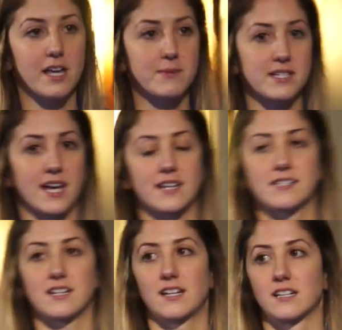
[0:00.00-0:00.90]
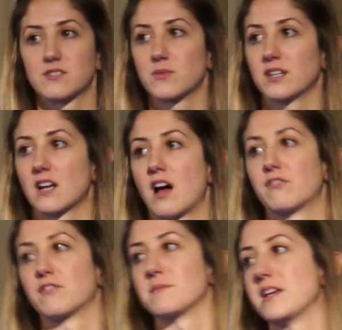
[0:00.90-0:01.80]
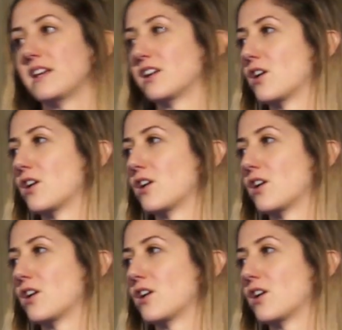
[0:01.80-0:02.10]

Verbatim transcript: A-B testing is really not for me.